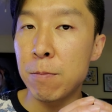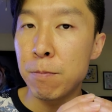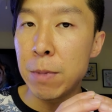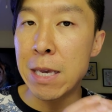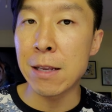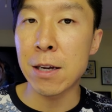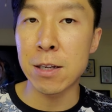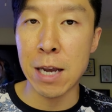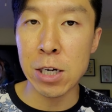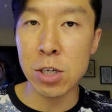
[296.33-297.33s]
be in
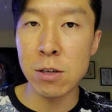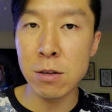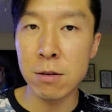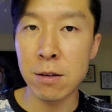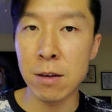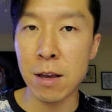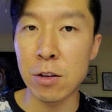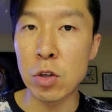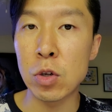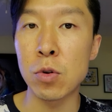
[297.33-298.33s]
connection and
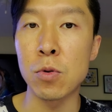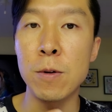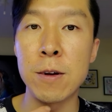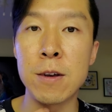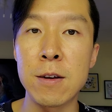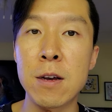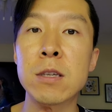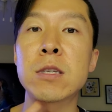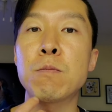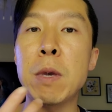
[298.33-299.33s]
to
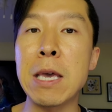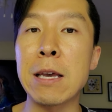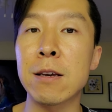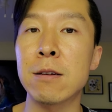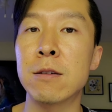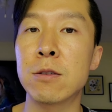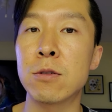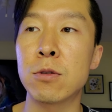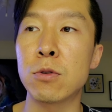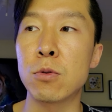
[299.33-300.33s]
speak,
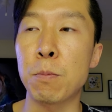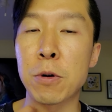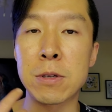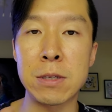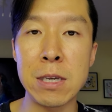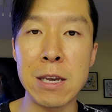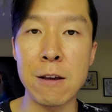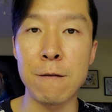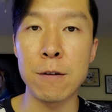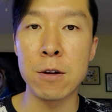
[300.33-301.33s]
to
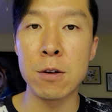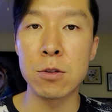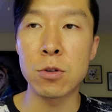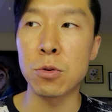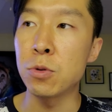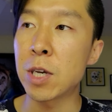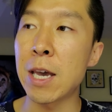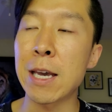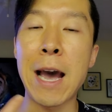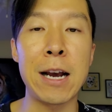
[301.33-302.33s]
perceive, to
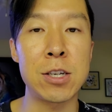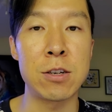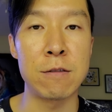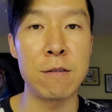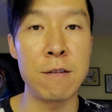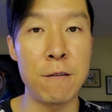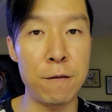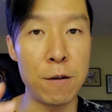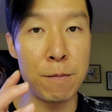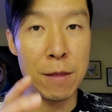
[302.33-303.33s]
take action
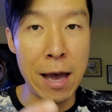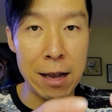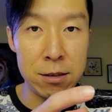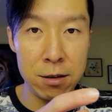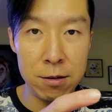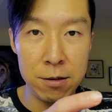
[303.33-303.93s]
from that